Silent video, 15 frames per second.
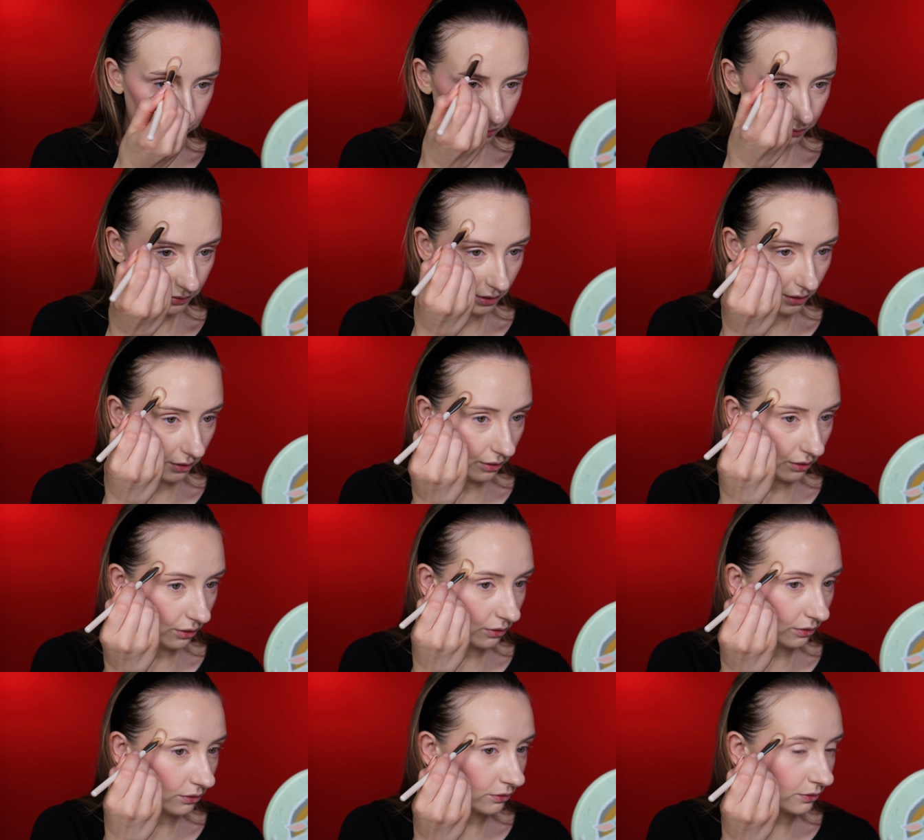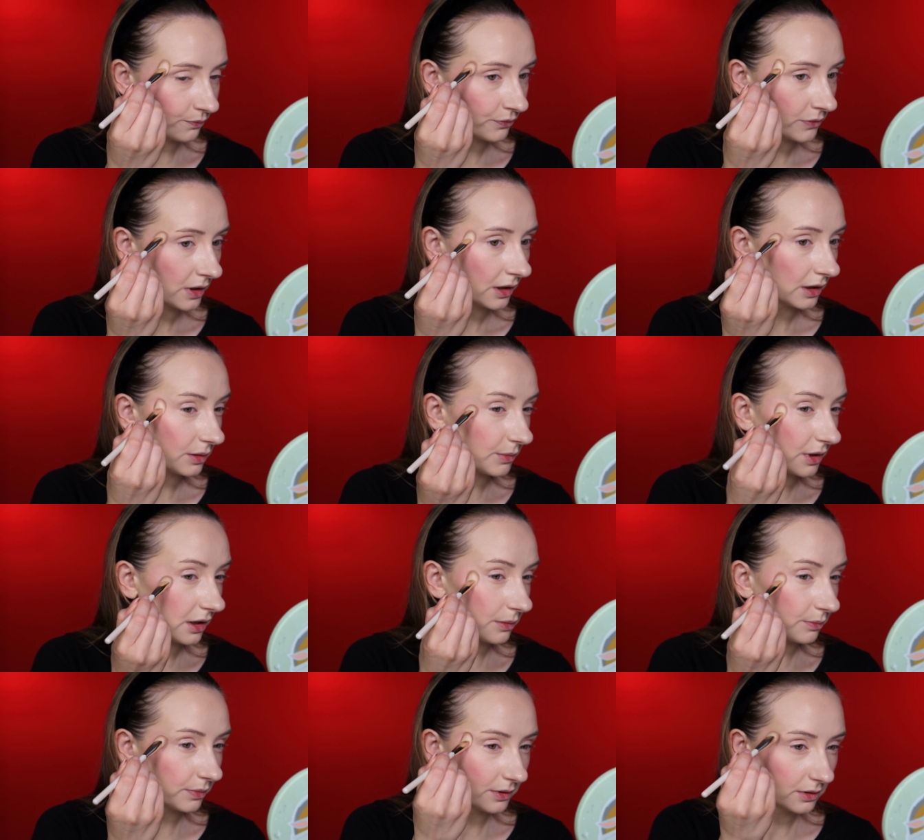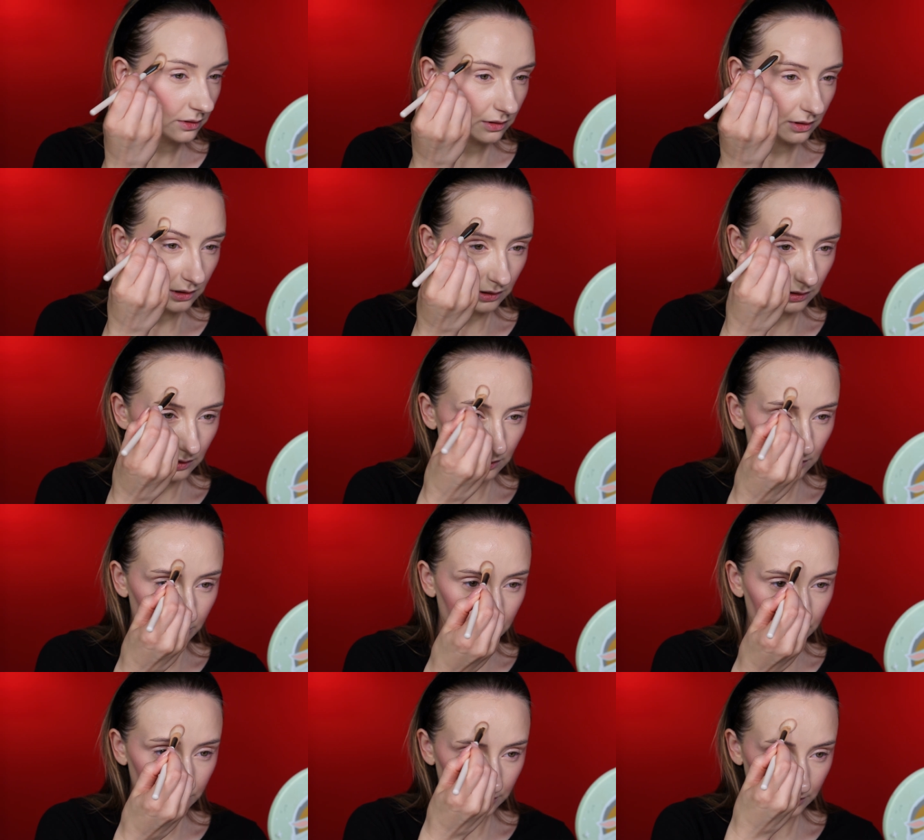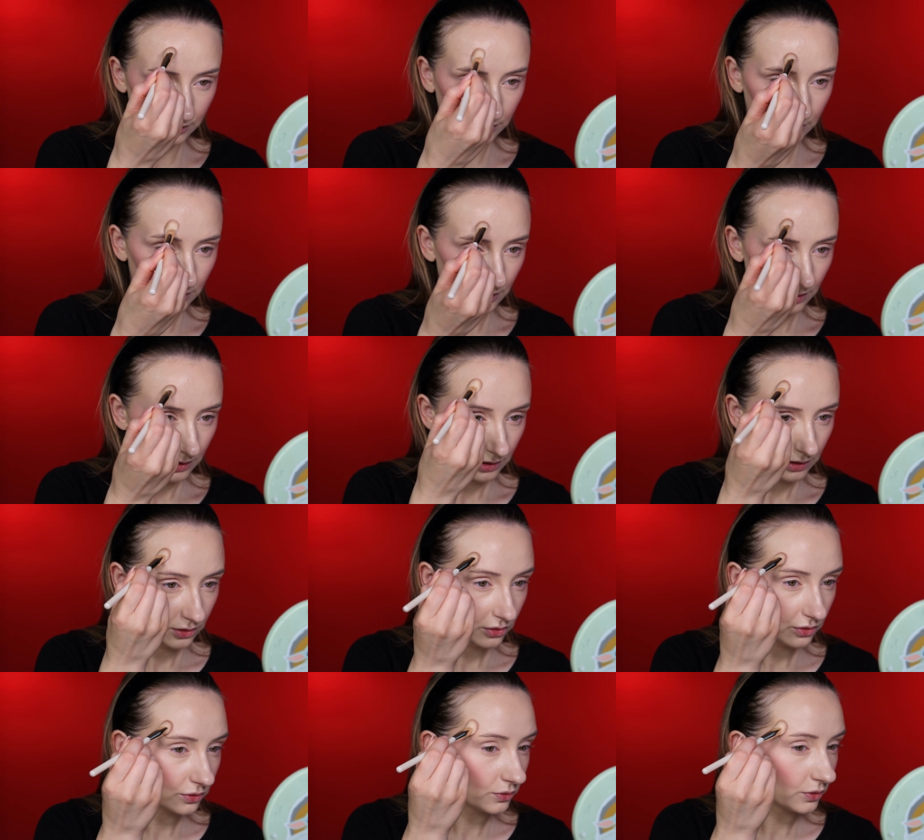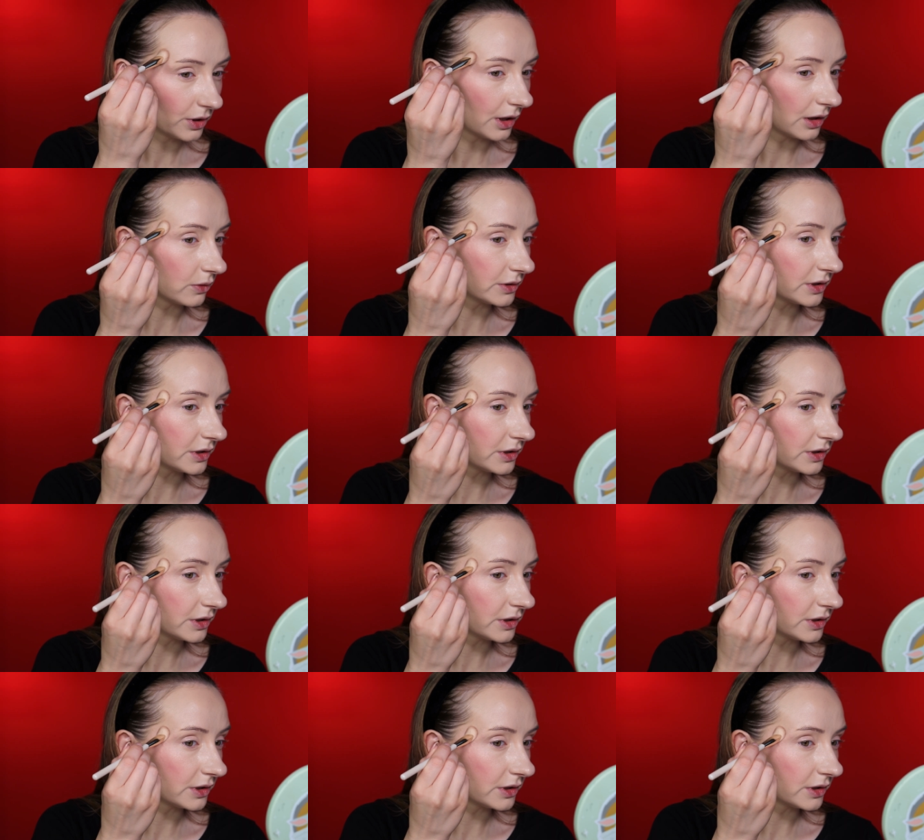no, it may appear a little bit too yellow.